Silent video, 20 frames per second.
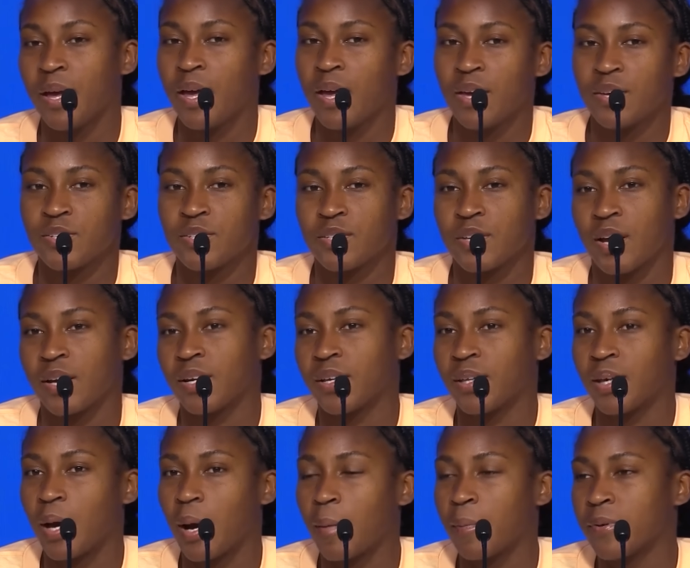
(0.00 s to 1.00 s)
She's kind of the
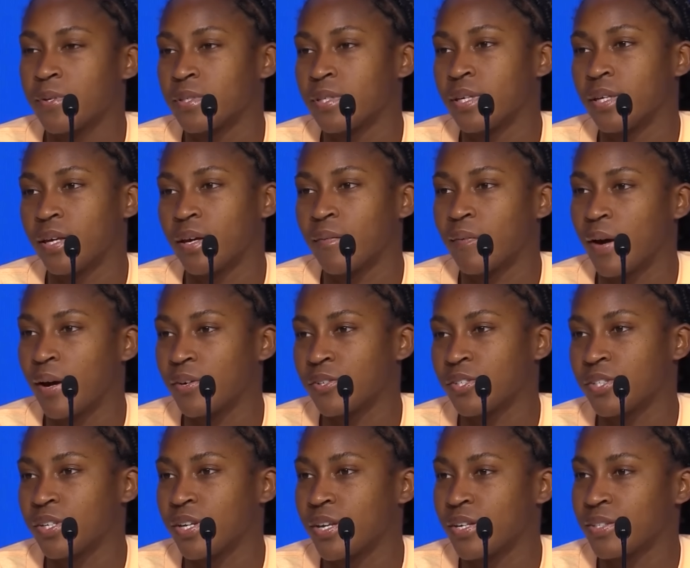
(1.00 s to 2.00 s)
opposite of how
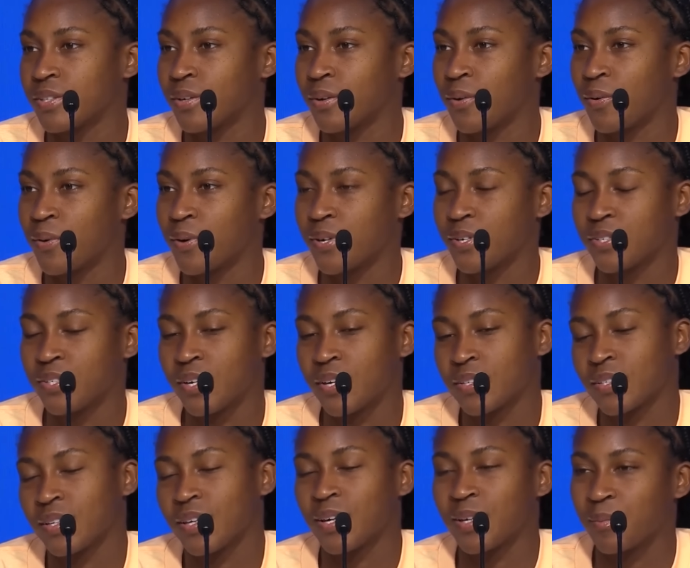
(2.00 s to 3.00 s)
she is on court. She has a
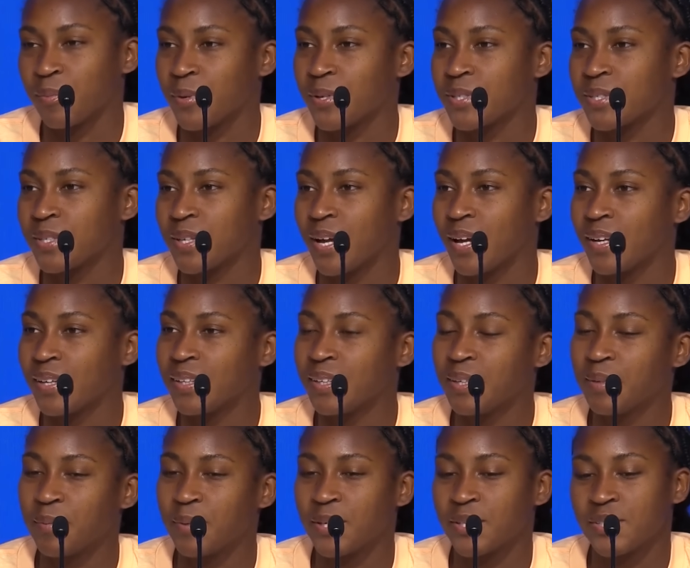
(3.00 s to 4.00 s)
lot of personality,
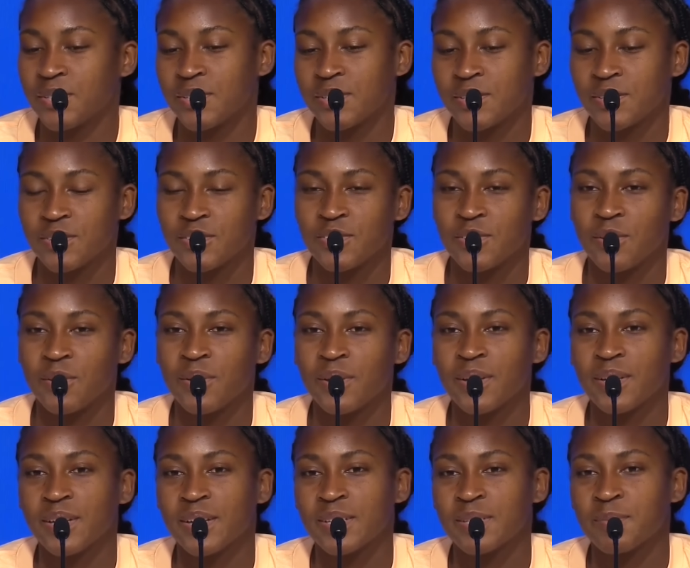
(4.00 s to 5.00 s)
but she doesn't show it
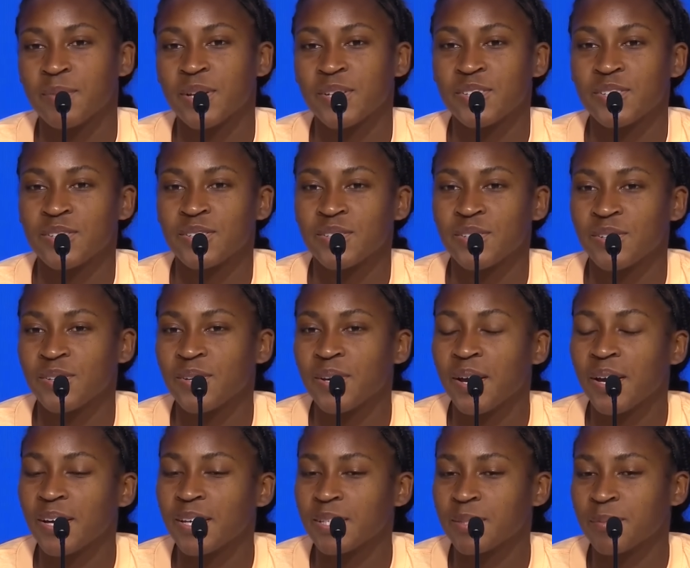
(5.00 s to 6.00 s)
as much to you
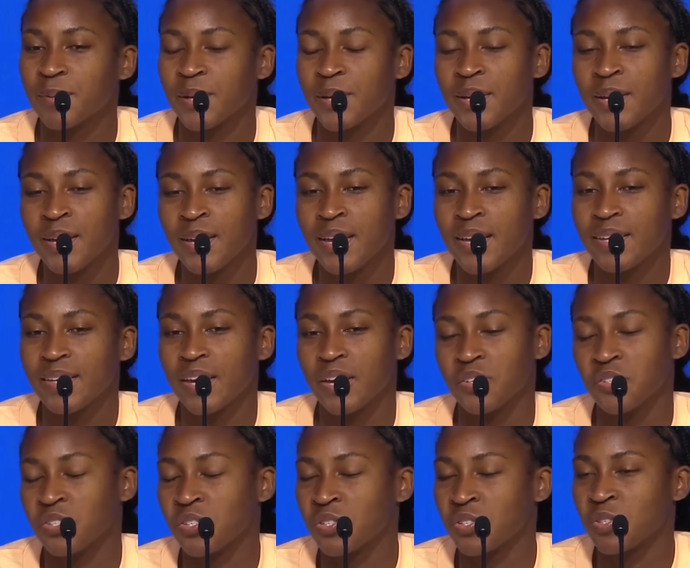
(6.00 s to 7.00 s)
guys. But, yeah,
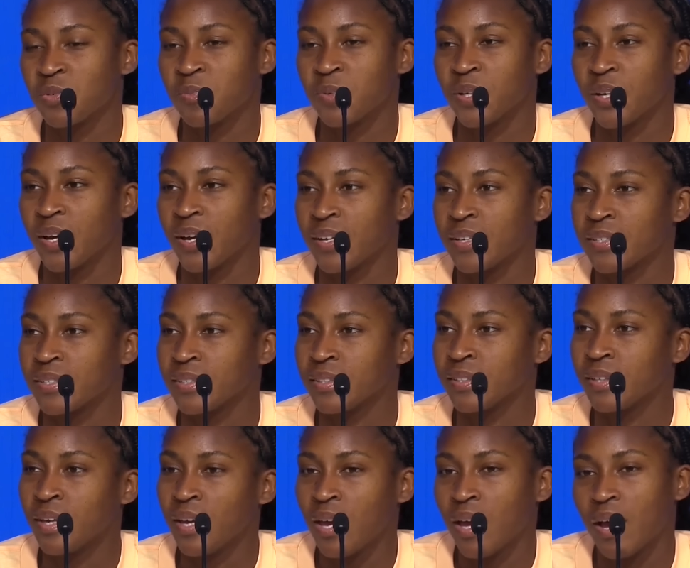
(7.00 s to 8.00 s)
she's super nice, and
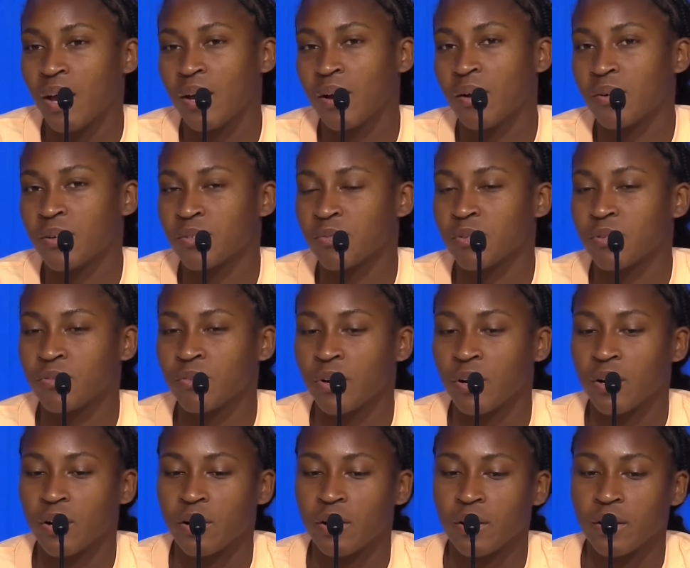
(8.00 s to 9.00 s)
I always root for her.